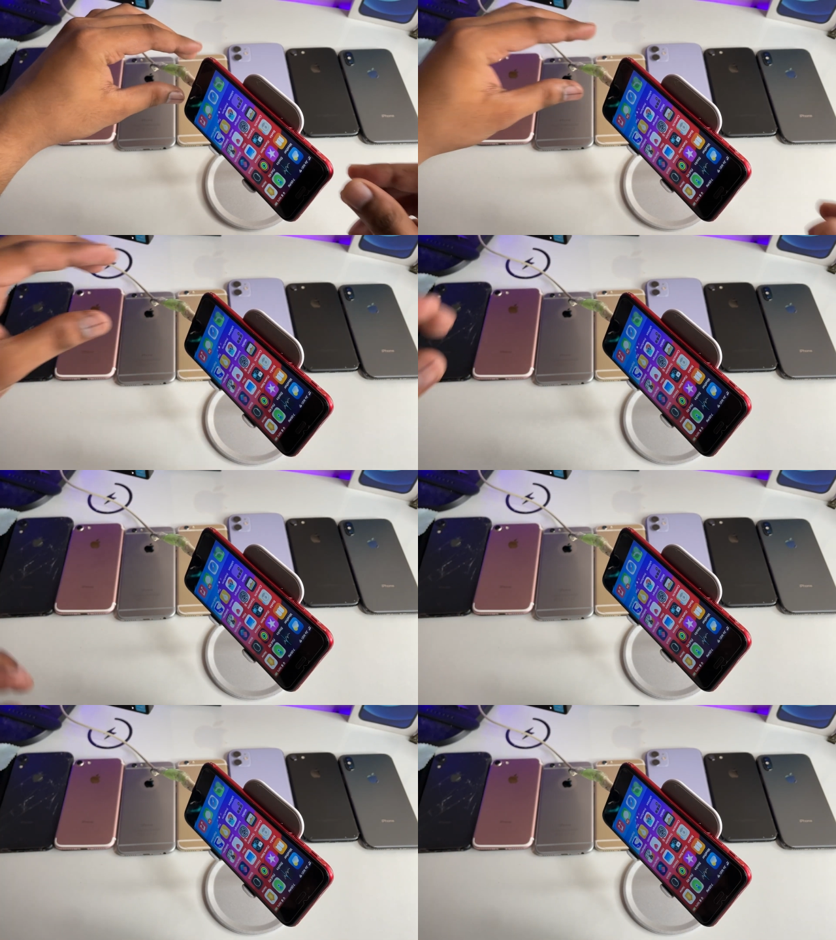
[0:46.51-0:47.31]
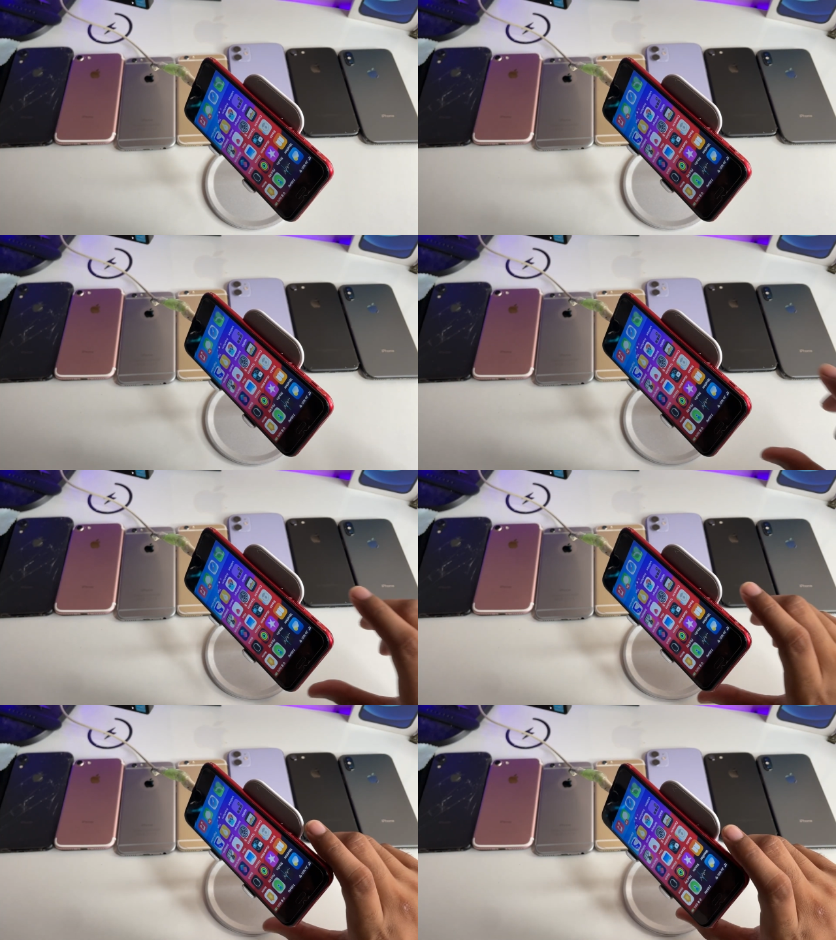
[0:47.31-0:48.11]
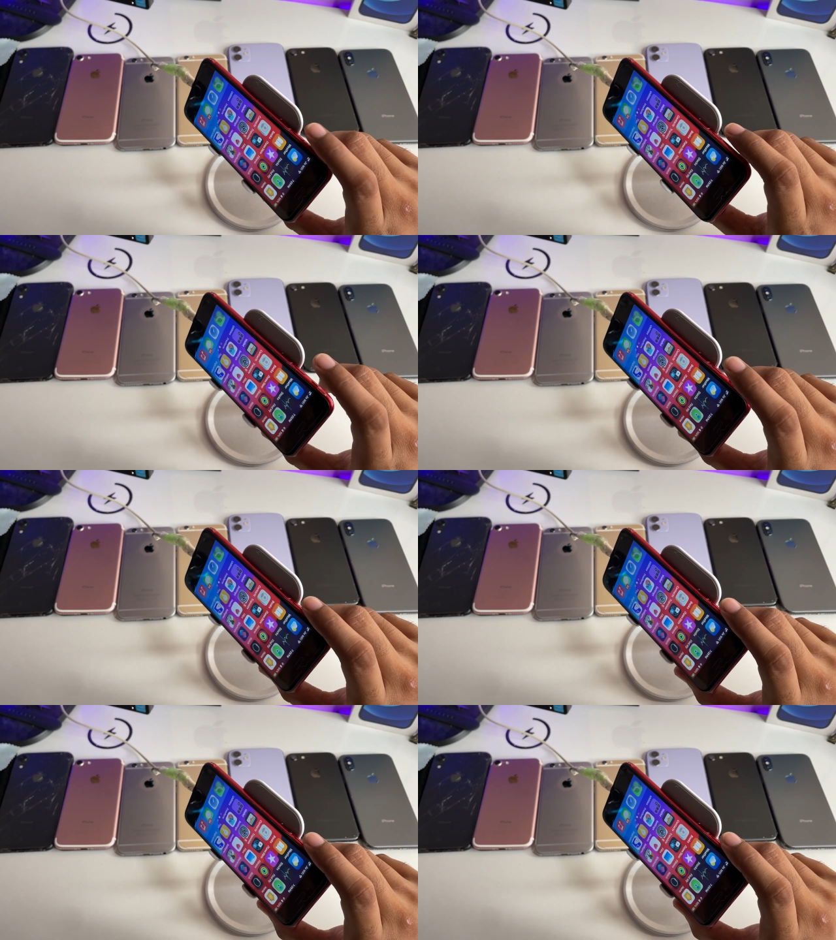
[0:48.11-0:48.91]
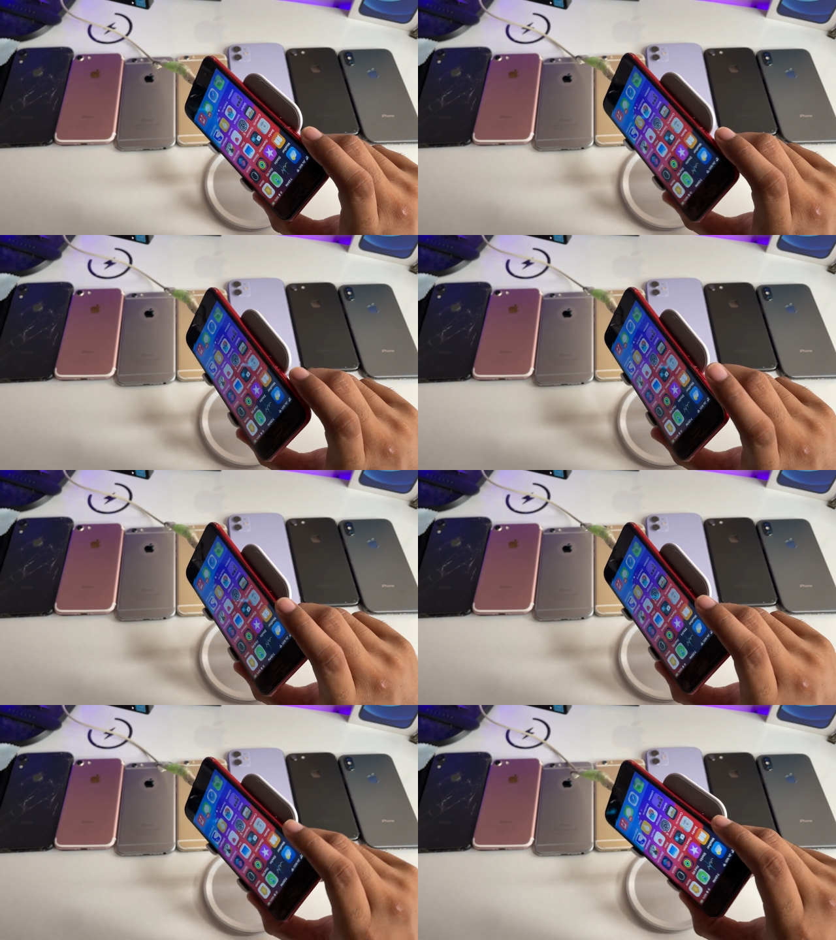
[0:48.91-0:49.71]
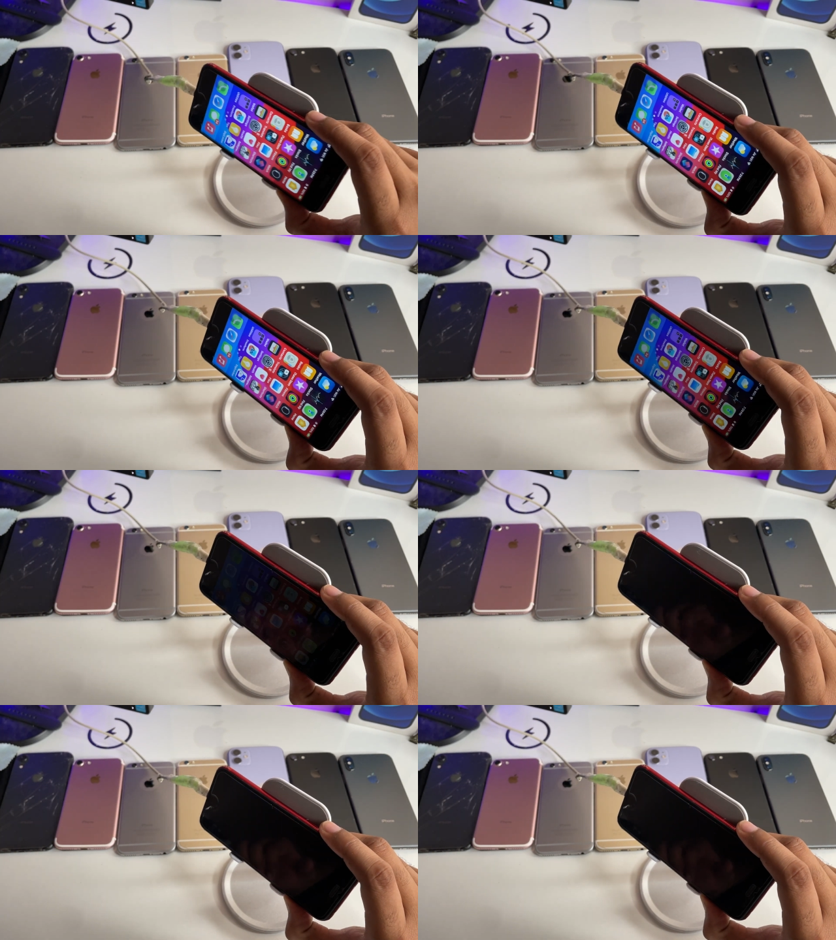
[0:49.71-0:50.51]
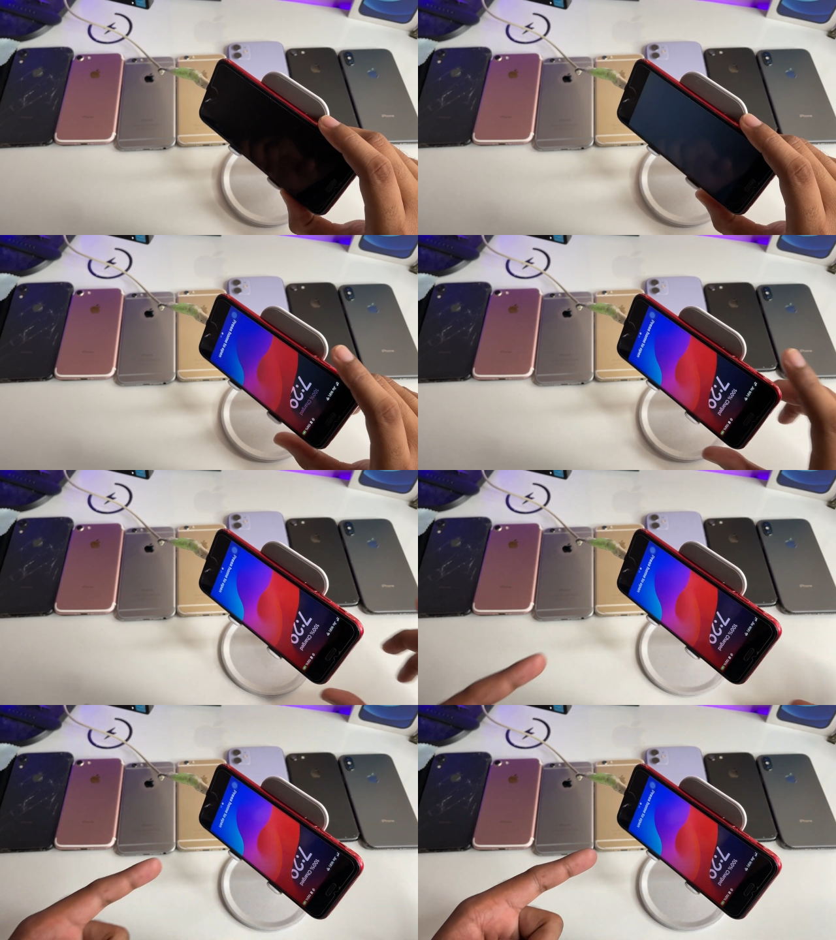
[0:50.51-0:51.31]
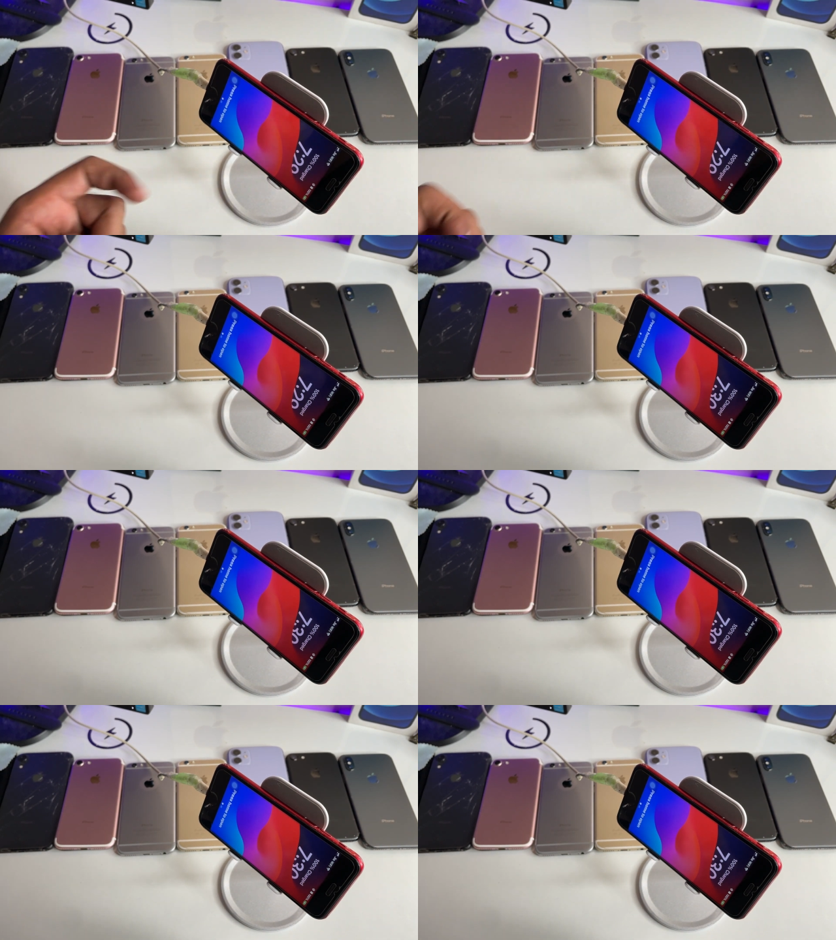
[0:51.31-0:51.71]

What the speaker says: Nobody's mouth can be seen.